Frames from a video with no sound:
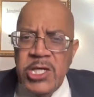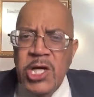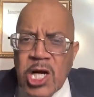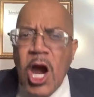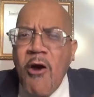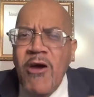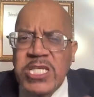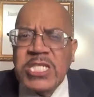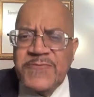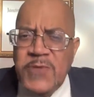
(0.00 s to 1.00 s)
Your
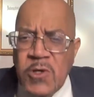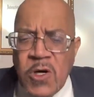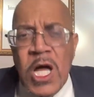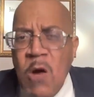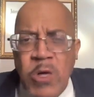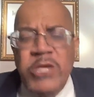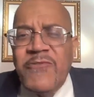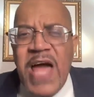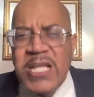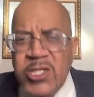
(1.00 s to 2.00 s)
courage is full when you've
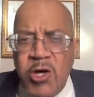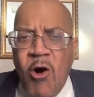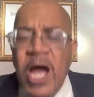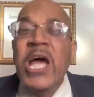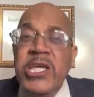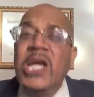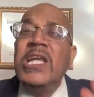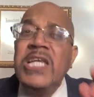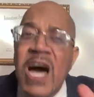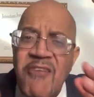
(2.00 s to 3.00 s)
got joy. Your
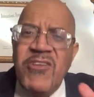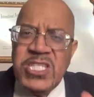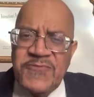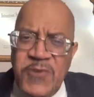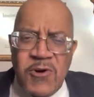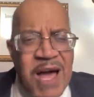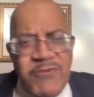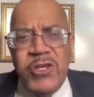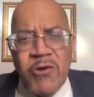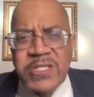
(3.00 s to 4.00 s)
love is full. Have
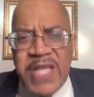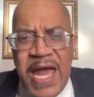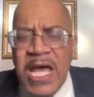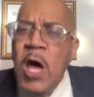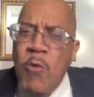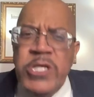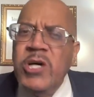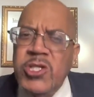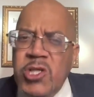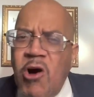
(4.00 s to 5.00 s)
you noticed that? When
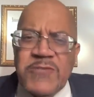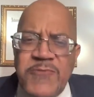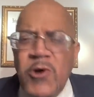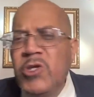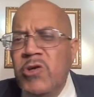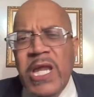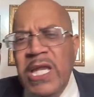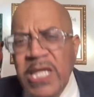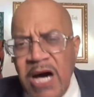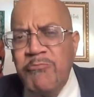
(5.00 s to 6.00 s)
your joy is full, you
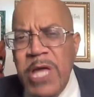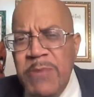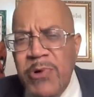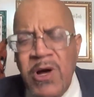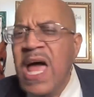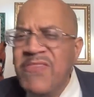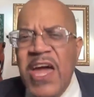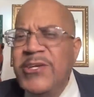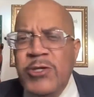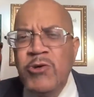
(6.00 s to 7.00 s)
can love people
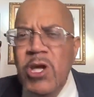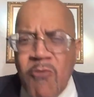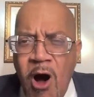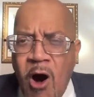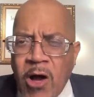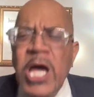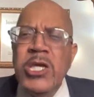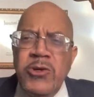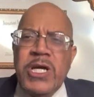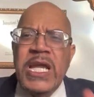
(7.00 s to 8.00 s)
that do you wrong.
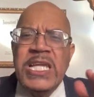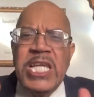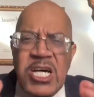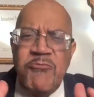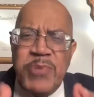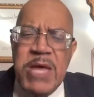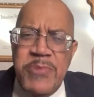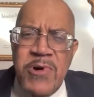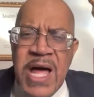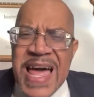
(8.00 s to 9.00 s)
You can love
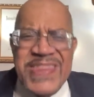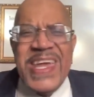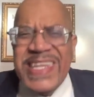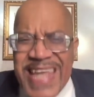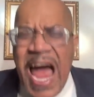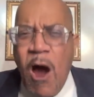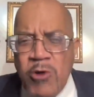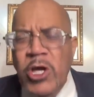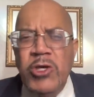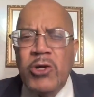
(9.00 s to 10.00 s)
people that lie
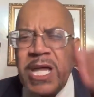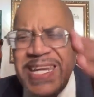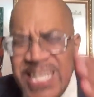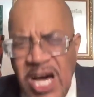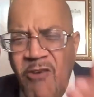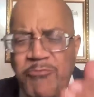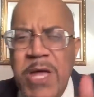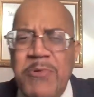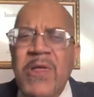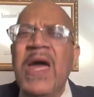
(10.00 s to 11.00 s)
on you. You can love
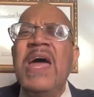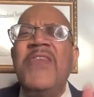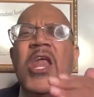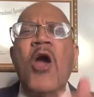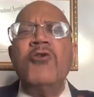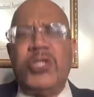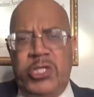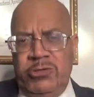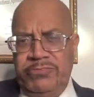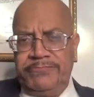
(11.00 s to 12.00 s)
people that hurt
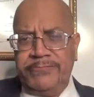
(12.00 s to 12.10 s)
you.